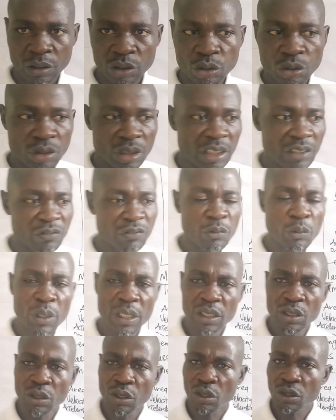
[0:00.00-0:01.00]
So if
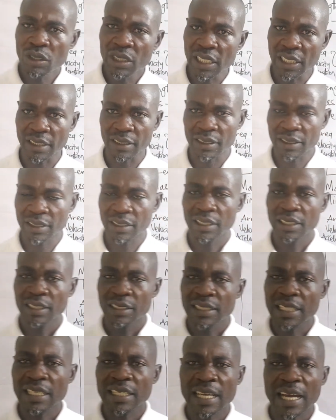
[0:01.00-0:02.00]
we know this,
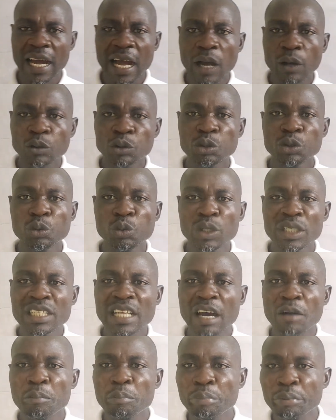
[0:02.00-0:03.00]
then how do we
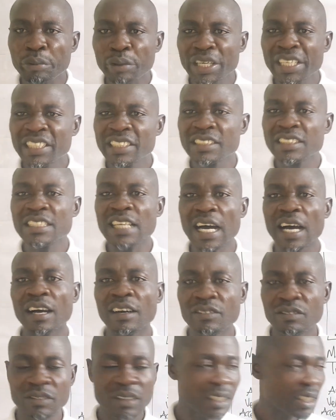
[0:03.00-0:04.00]
now bring
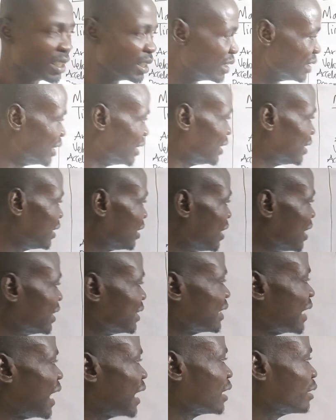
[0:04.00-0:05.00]
down this
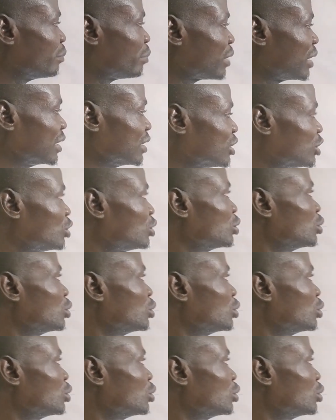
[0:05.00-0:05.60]
length and breadth?